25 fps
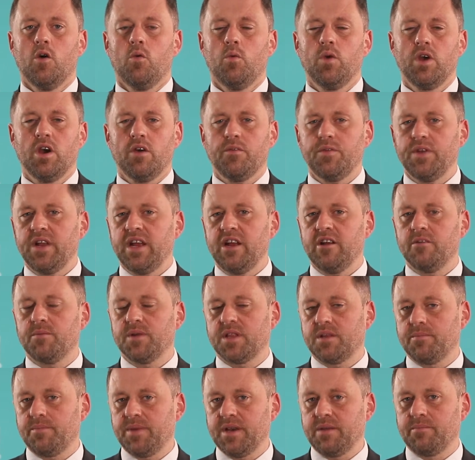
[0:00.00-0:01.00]
We often hear
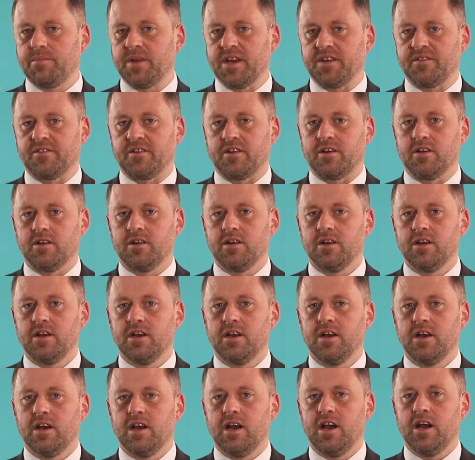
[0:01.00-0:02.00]
about the big picture,
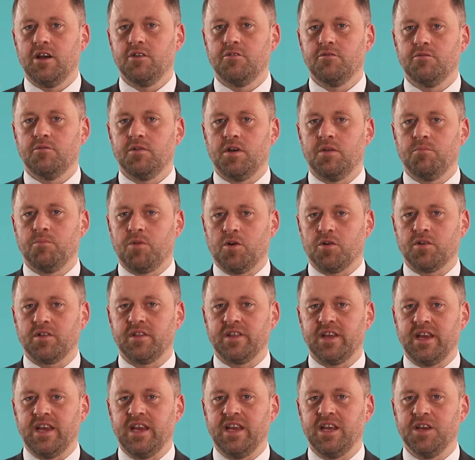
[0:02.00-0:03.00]
how important
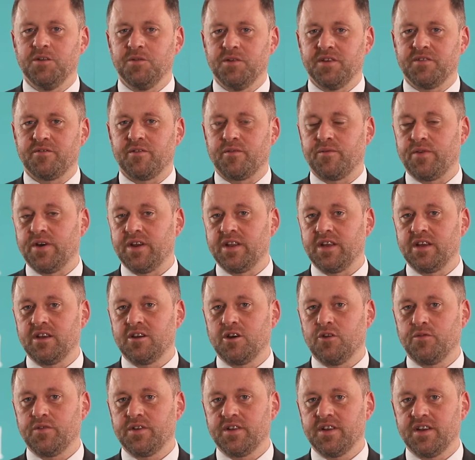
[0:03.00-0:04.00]
the EU is for fighting
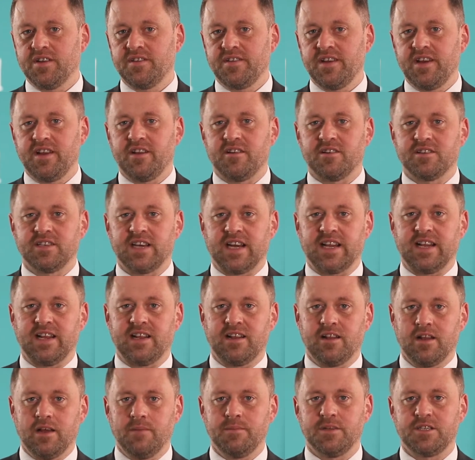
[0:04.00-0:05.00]
COVID 19 or tackling
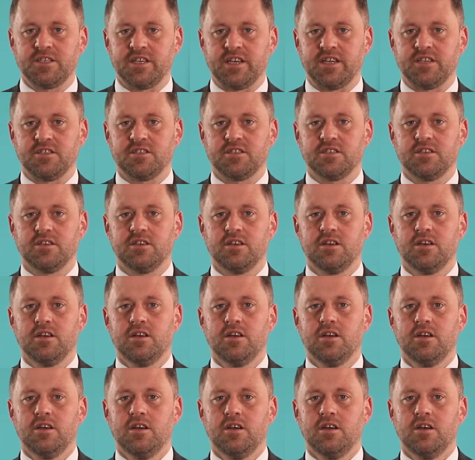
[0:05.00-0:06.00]
climate change.
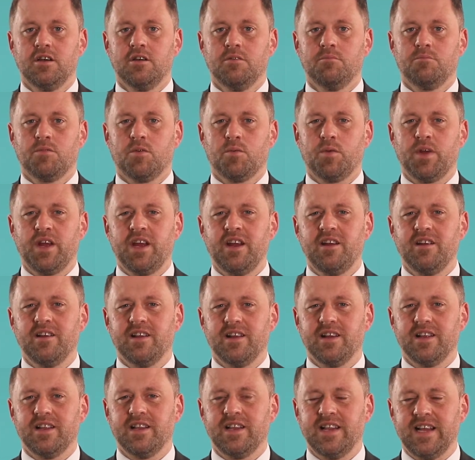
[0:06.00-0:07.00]
But we
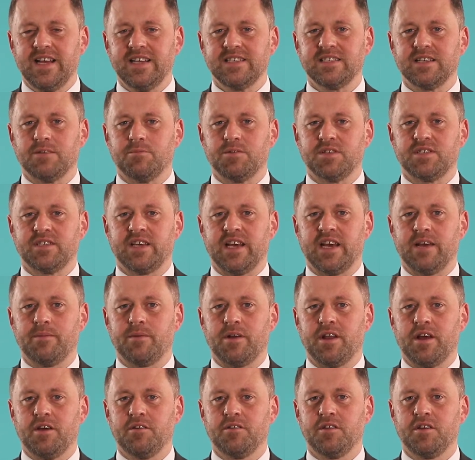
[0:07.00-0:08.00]
hear less, I would say,
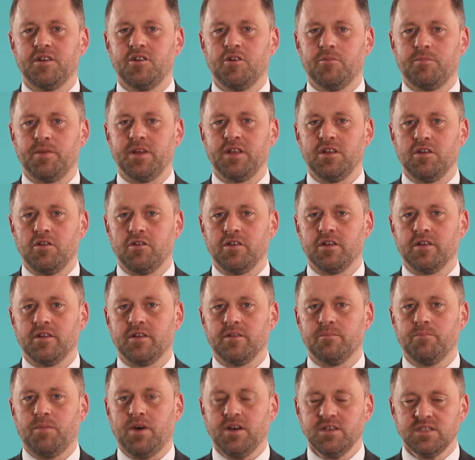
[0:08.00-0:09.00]
about how the European
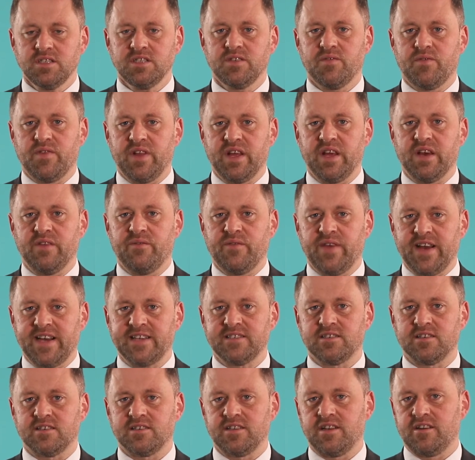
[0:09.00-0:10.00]
Union positively
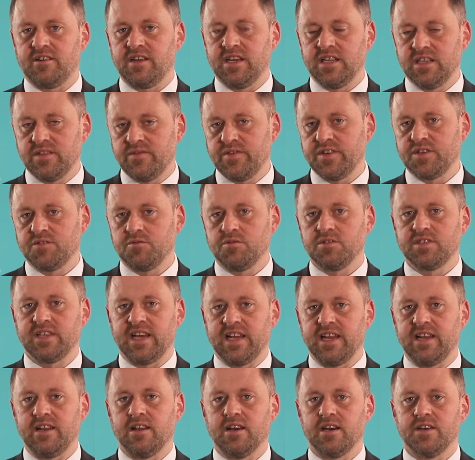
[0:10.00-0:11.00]
affects us in our individual
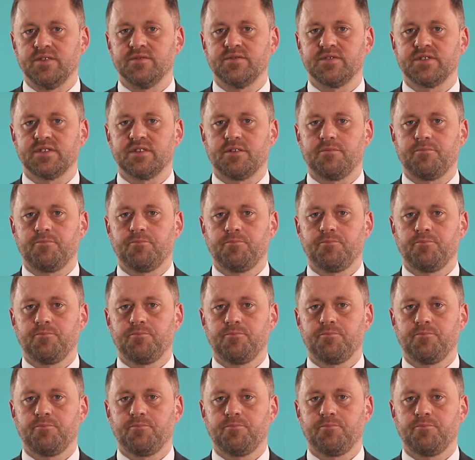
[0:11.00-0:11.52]
daily lives.